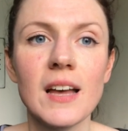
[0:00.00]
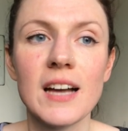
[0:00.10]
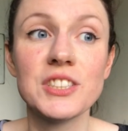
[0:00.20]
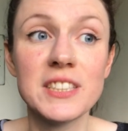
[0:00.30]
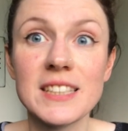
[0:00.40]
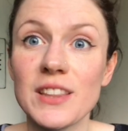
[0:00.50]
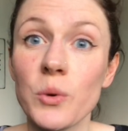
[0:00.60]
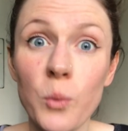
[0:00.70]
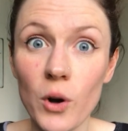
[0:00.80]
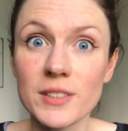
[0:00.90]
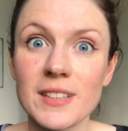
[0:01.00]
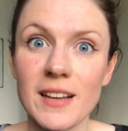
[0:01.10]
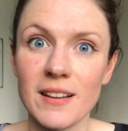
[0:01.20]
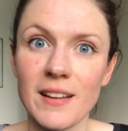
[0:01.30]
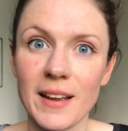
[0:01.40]
And she said there was
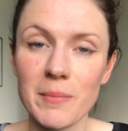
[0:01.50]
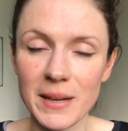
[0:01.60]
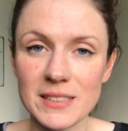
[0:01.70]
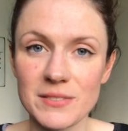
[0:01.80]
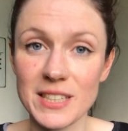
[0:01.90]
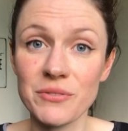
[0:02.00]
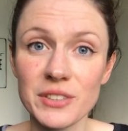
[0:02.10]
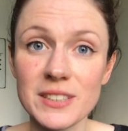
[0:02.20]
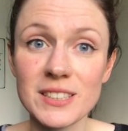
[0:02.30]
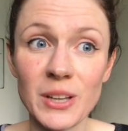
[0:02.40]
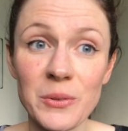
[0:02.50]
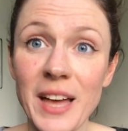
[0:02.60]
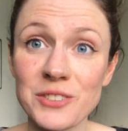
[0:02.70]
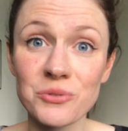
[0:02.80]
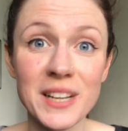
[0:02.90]
like a massive difference. So
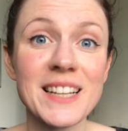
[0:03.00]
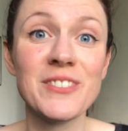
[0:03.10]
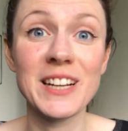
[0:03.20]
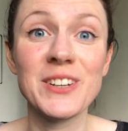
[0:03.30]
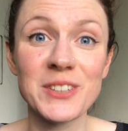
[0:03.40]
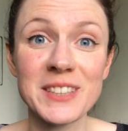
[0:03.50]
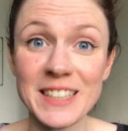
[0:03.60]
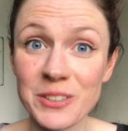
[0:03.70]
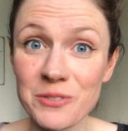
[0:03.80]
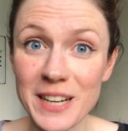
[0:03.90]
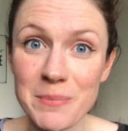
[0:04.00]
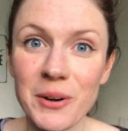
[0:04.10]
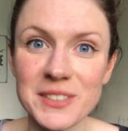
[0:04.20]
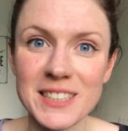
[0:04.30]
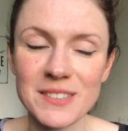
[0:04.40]
that's really, really good. That's a really
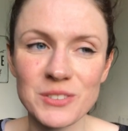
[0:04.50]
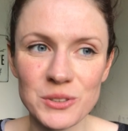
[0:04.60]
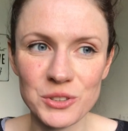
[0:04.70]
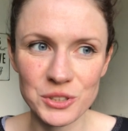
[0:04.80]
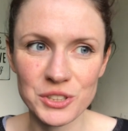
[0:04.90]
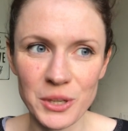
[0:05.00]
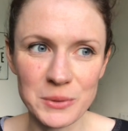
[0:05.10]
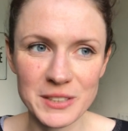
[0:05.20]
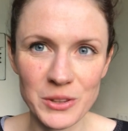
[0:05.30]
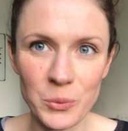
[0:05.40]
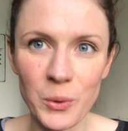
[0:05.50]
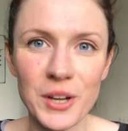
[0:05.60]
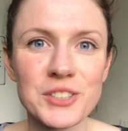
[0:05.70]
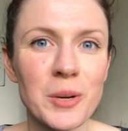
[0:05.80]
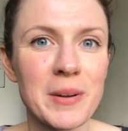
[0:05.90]
positive. So it just shows that the
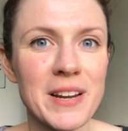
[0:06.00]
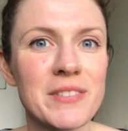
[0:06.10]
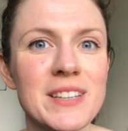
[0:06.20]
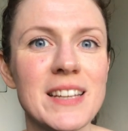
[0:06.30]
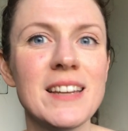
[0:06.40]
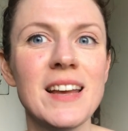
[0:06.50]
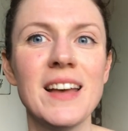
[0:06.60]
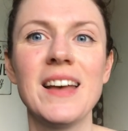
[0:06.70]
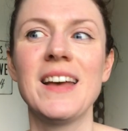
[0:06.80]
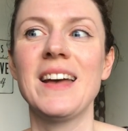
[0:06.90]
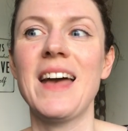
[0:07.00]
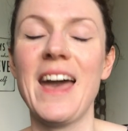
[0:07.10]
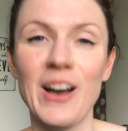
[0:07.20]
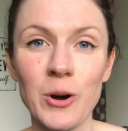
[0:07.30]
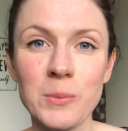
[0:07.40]
workshop and everything
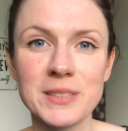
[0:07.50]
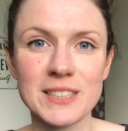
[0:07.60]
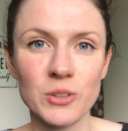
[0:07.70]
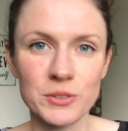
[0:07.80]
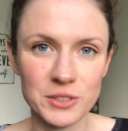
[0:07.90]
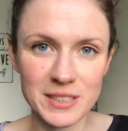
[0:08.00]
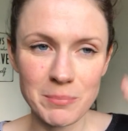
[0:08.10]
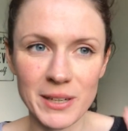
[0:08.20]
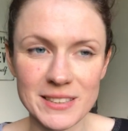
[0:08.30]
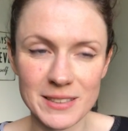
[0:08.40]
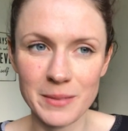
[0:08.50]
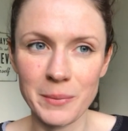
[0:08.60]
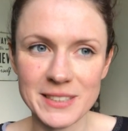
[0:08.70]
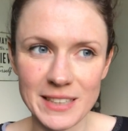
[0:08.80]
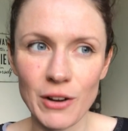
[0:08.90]
helped. It's not just in
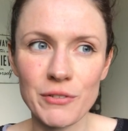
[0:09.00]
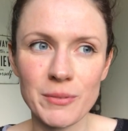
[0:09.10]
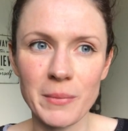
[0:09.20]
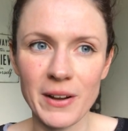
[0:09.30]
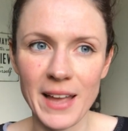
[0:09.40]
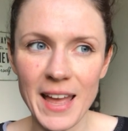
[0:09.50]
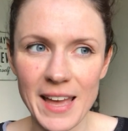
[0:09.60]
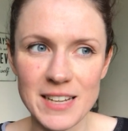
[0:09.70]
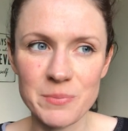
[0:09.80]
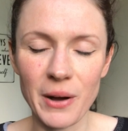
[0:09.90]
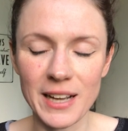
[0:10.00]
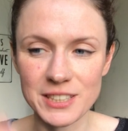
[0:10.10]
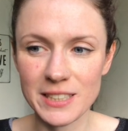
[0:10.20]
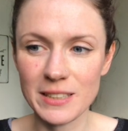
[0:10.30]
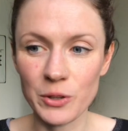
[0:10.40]
myself and my head, but
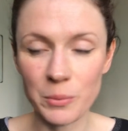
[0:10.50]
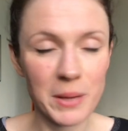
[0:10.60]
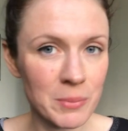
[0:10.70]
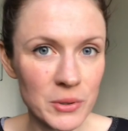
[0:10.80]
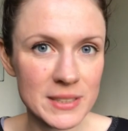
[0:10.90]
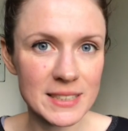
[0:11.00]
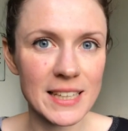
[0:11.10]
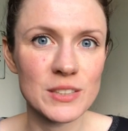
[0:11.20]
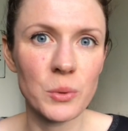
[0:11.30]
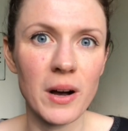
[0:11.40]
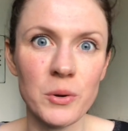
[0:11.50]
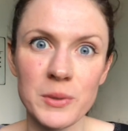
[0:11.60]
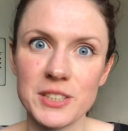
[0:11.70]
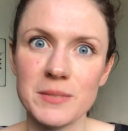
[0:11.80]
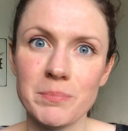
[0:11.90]
actually other people can see it as well,
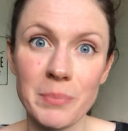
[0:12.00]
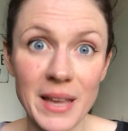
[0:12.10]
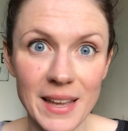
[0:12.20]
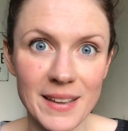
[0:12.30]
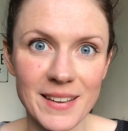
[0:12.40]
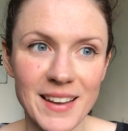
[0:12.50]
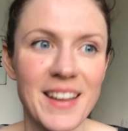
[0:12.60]
which is big.